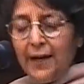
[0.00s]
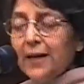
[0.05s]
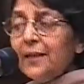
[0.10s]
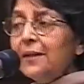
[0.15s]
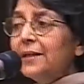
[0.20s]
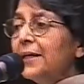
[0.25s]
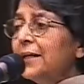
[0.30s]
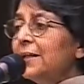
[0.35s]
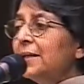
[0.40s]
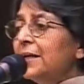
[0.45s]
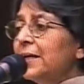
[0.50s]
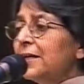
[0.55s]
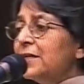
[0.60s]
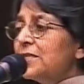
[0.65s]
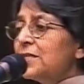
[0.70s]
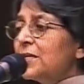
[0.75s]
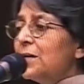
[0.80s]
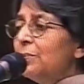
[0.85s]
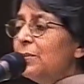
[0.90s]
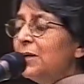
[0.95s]
And then there
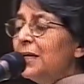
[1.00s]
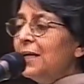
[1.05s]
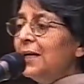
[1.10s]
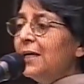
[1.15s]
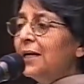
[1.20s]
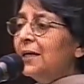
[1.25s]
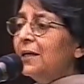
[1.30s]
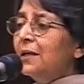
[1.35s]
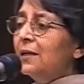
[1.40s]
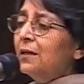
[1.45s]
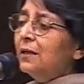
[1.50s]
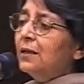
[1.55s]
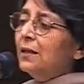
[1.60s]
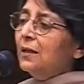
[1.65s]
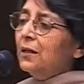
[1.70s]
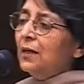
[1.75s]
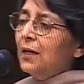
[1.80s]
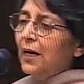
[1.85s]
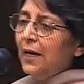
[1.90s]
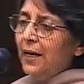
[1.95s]
is Amelia,
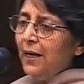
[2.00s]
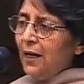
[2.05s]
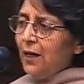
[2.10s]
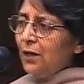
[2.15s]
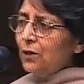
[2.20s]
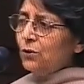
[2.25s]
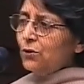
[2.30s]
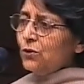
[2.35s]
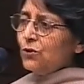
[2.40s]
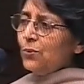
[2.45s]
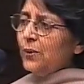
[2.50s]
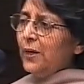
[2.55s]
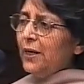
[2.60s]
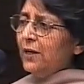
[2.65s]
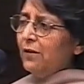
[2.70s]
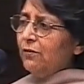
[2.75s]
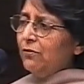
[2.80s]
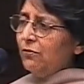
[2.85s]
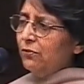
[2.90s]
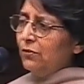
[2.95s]
Iago's
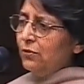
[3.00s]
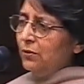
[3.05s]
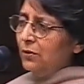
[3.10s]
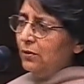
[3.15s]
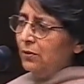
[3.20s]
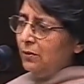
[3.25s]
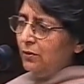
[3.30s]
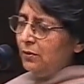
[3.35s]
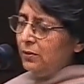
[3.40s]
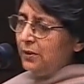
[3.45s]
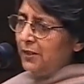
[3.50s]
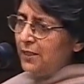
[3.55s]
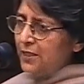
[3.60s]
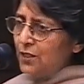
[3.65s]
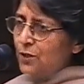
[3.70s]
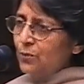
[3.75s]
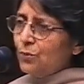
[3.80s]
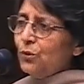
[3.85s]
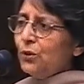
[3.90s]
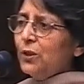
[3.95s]
wife,
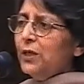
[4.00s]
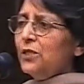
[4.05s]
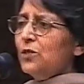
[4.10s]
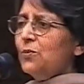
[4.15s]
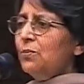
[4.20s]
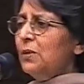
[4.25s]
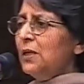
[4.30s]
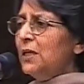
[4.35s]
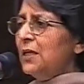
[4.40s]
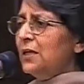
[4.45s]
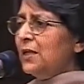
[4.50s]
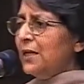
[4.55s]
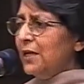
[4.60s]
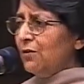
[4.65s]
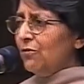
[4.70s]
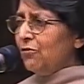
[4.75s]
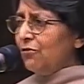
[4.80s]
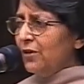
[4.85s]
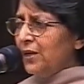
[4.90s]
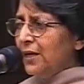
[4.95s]
Desdemona's maid
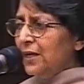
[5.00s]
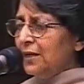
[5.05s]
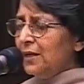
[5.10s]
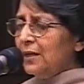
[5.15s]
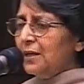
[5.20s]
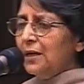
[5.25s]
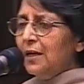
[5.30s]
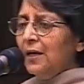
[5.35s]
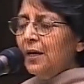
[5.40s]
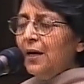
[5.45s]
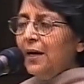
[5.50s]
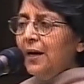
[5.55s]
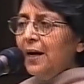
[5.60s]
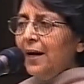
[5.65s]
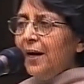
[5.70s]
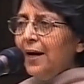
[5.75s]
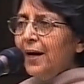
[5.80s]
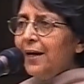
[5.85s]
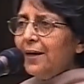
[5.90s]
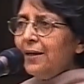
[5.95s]
and friend,
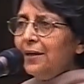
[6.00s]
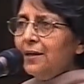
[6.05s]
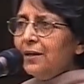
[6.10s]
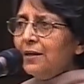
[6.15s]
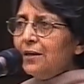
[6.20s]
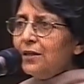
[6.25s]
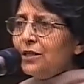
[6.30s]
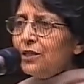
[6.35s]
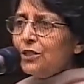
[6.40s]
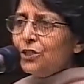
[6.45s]
and